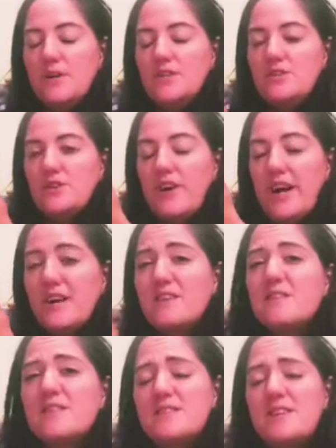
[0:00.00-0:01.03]
so your
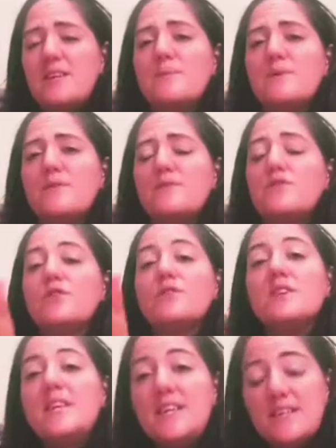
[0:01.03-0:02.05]
ankle is stable, so your
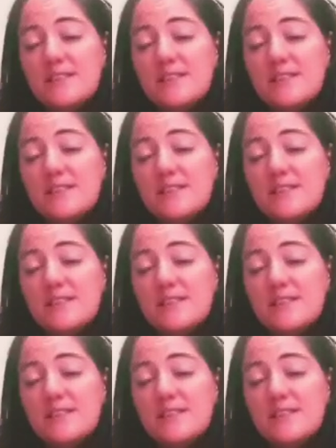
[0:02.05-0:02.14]
knee